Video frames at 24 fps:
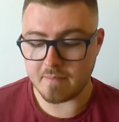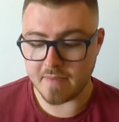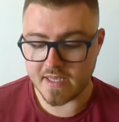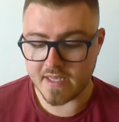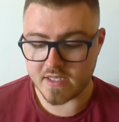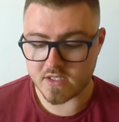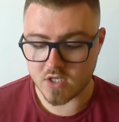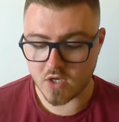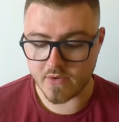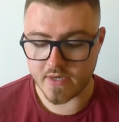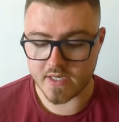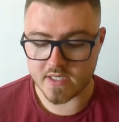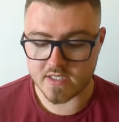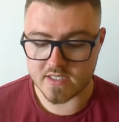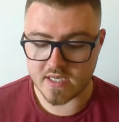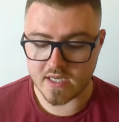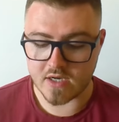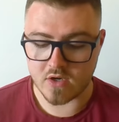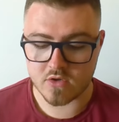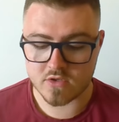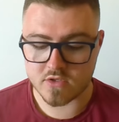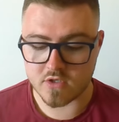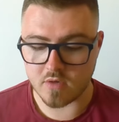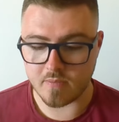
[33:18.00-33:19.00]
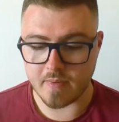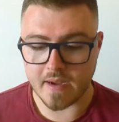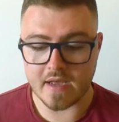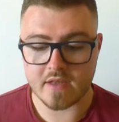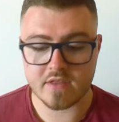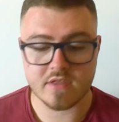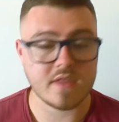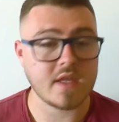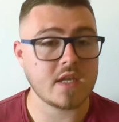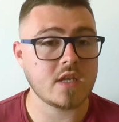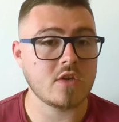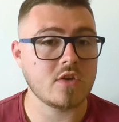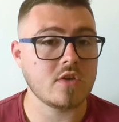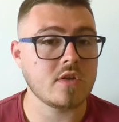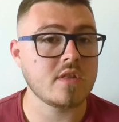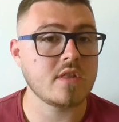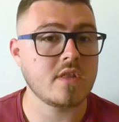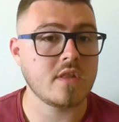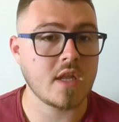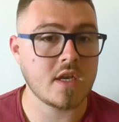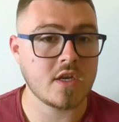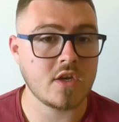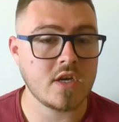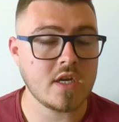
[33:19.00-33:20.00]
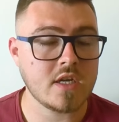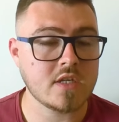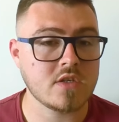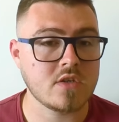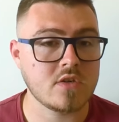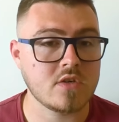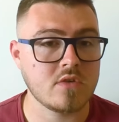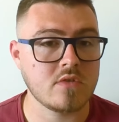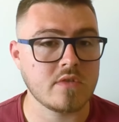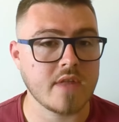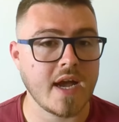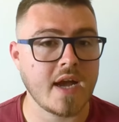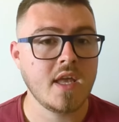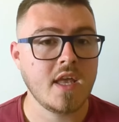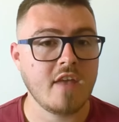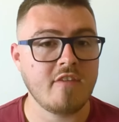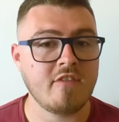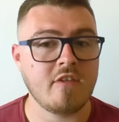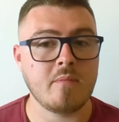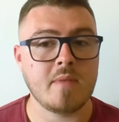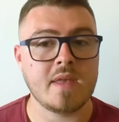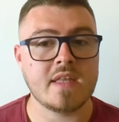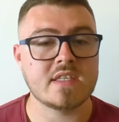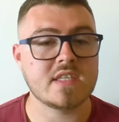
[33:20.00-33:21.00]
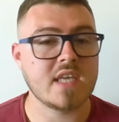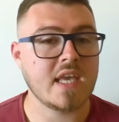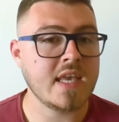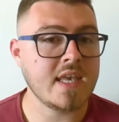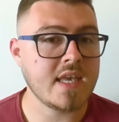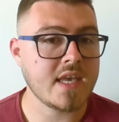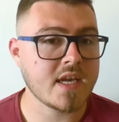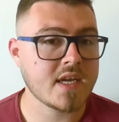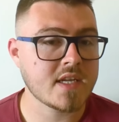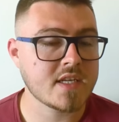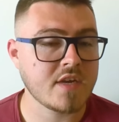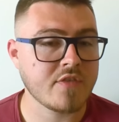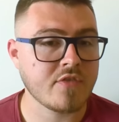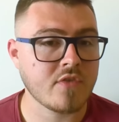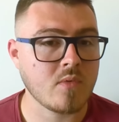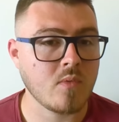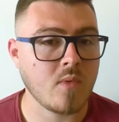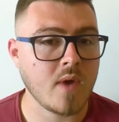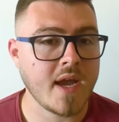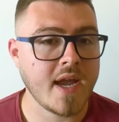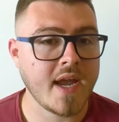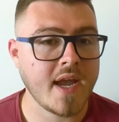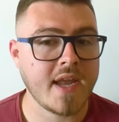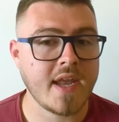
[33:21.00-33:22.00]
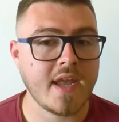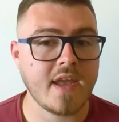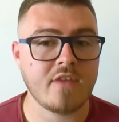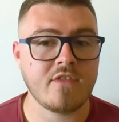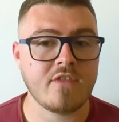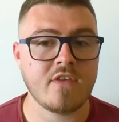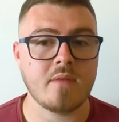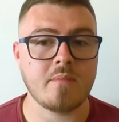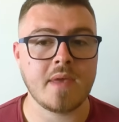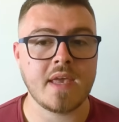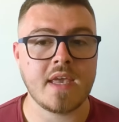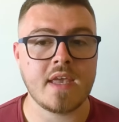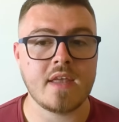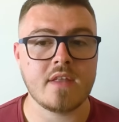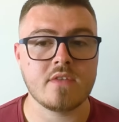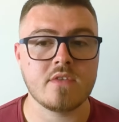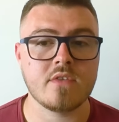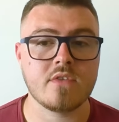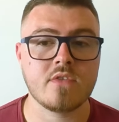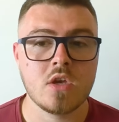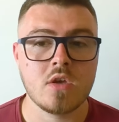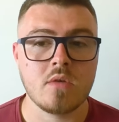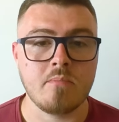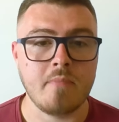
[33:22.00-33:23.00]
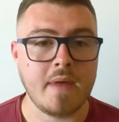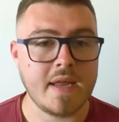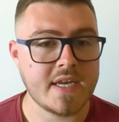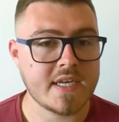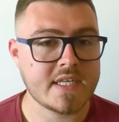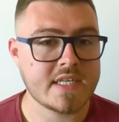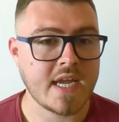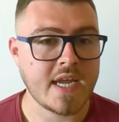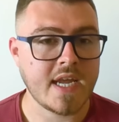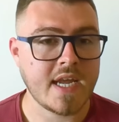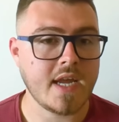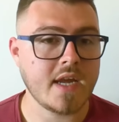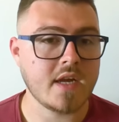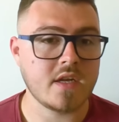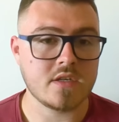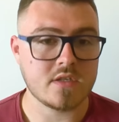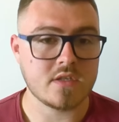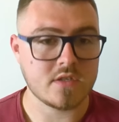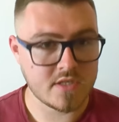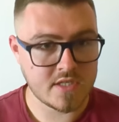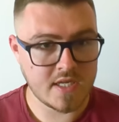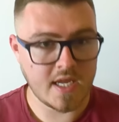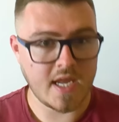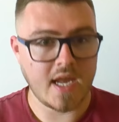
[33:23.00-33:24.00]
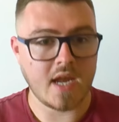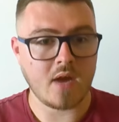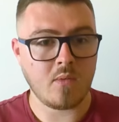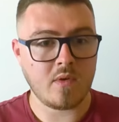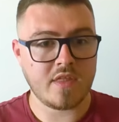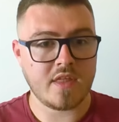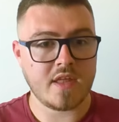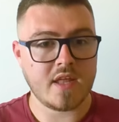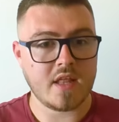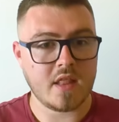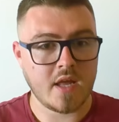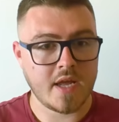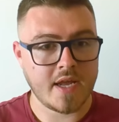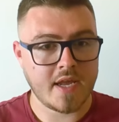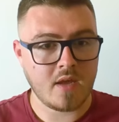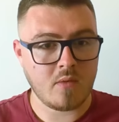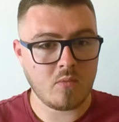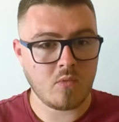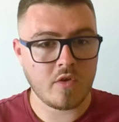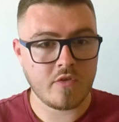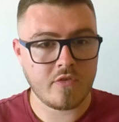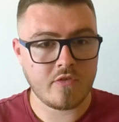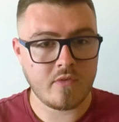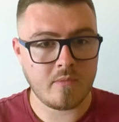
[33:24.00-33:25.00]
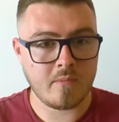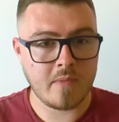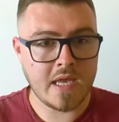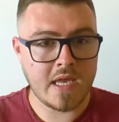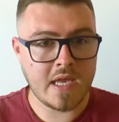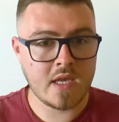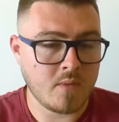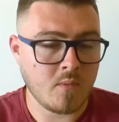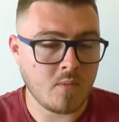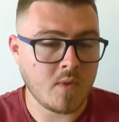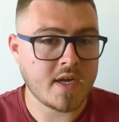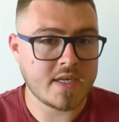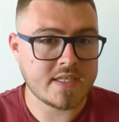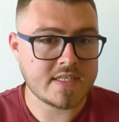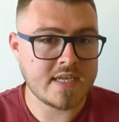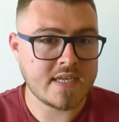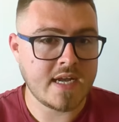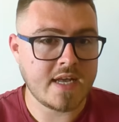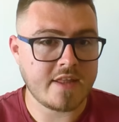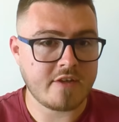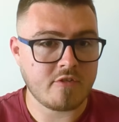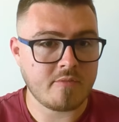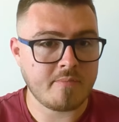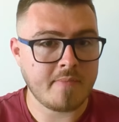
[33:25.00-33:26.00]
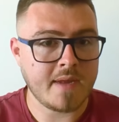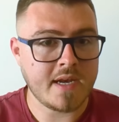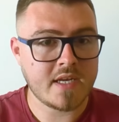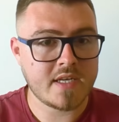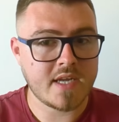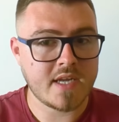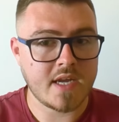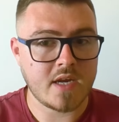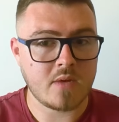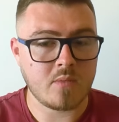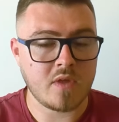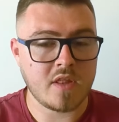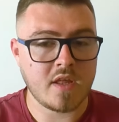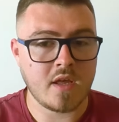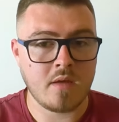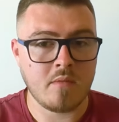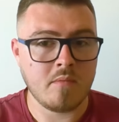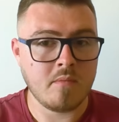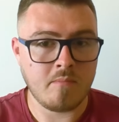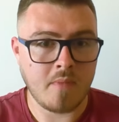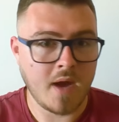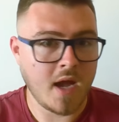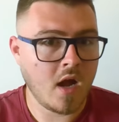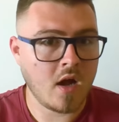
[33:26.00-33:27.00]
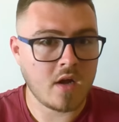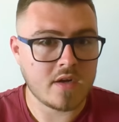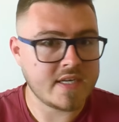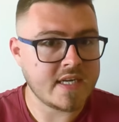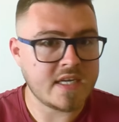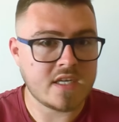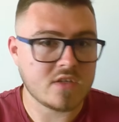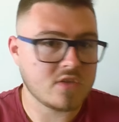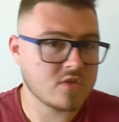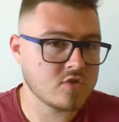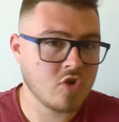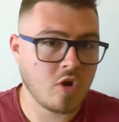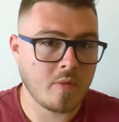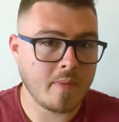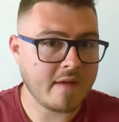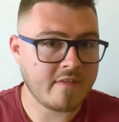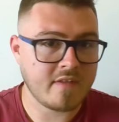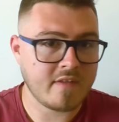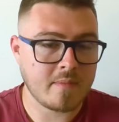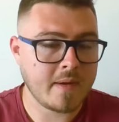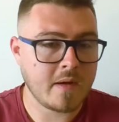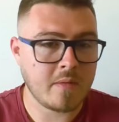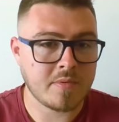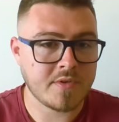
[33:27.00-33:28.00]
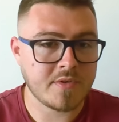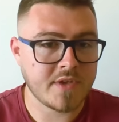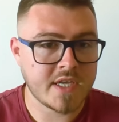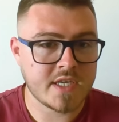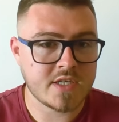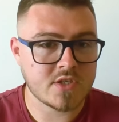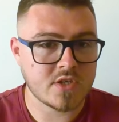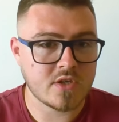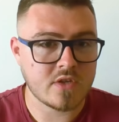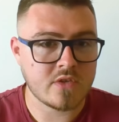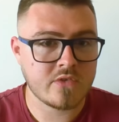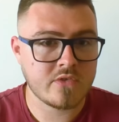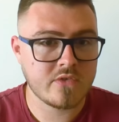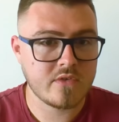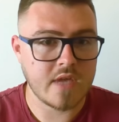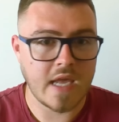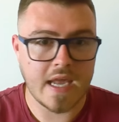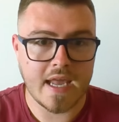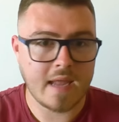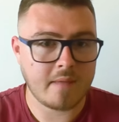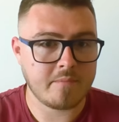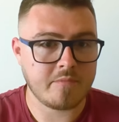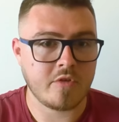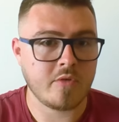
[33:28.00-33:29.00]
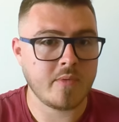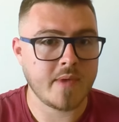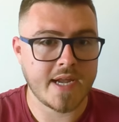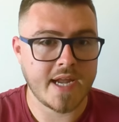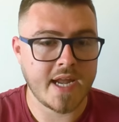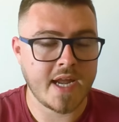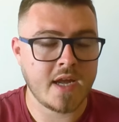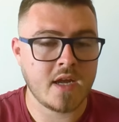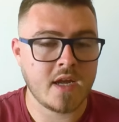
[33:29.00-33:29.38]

means going to see an osteopath, then you need to do that. If it means eating a different way, if it means meditating and sitting with it like it was for me, when I sat there and meditated with it, my heart didn't stop having palpitations. It kept doing it.